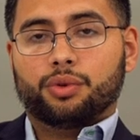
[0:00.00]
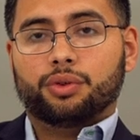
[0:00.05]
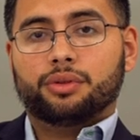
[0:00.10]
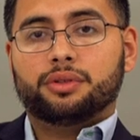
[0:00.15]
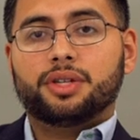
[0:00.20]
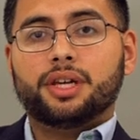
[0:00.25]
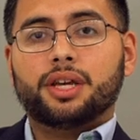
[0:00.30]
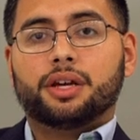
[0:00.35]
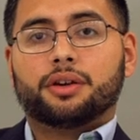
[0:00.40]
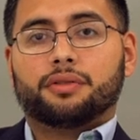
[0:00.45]
will
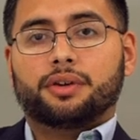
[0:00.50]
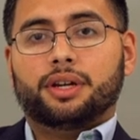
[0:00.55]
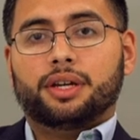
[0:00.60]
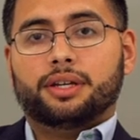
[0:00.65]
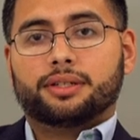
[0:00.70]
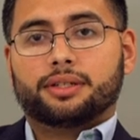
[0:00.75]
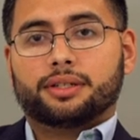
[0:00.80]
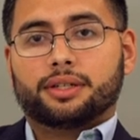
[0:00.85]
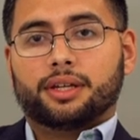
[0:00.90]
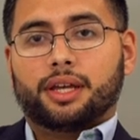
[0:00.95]

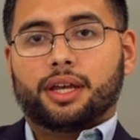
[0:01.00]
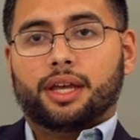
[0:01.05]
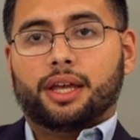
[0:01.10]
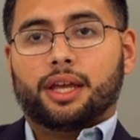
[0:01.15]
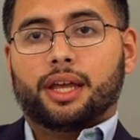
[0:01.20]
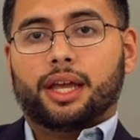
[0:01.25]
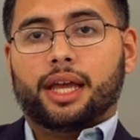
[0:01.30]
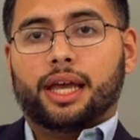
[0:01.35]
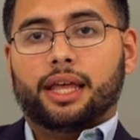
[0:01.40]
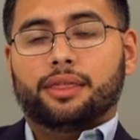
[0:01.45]
decrease
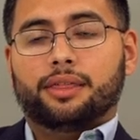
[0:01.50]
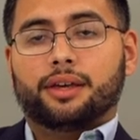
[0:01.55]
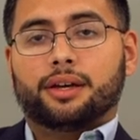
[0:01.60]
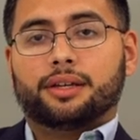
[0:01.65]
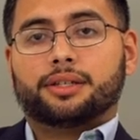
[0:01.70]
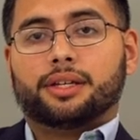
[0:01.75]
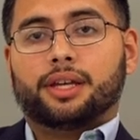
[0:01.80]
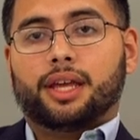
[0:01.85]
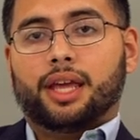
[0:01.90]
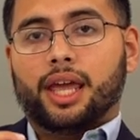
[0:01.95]
and
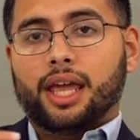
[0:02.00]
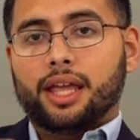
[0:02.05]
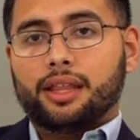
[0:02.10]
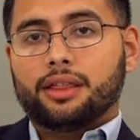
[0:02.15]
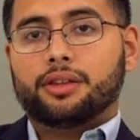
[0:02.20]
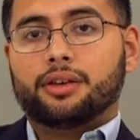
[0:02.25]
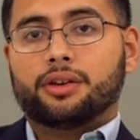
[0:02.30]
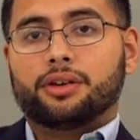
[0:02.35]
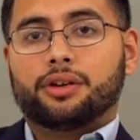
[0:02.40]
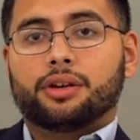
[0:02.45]
thus
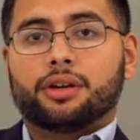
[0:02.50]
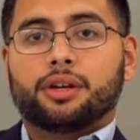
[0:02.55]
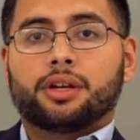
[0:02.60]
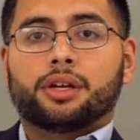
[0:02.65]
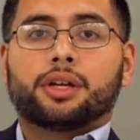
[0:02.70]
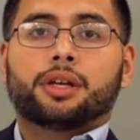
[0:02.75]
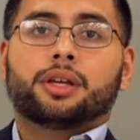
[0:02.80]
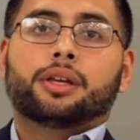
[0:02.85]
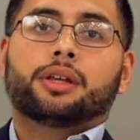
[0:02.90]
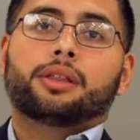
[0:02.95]
hinder
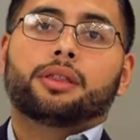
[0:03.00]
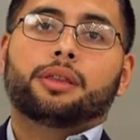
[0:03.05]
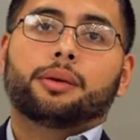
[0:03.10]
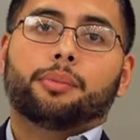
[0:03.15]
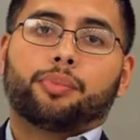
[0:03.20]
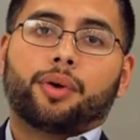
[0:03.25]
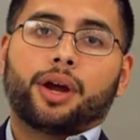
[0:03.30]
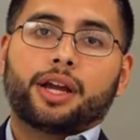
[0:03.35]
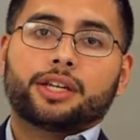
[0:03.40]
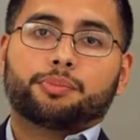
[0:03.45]
the
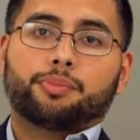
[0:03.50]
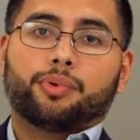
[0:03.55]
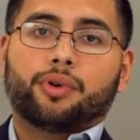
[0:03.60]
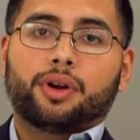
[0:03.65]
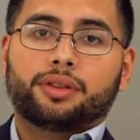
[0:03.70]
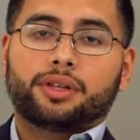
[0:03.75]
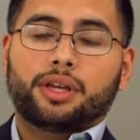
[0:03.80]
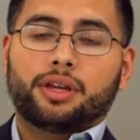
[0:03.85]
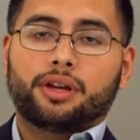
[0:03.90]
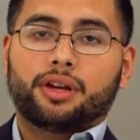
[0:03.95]
price
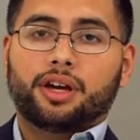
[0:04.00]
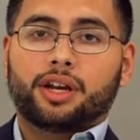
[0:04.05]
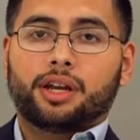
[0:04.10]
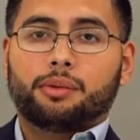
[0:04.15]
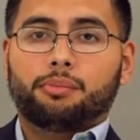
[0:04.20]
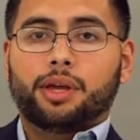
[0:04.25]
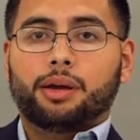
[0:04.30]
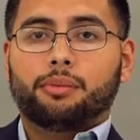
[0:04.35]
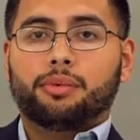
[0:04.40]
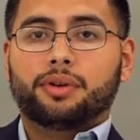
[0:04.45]
point that you're gonna
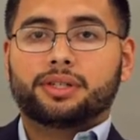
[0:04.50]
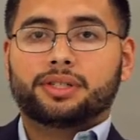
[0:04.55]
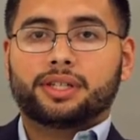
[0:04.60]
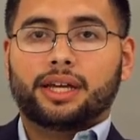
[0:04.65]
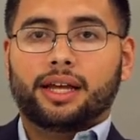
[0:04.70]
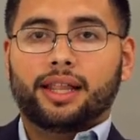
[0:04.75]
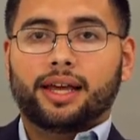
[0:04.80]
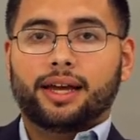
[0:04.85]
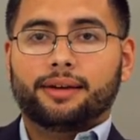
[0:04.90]
be able to sell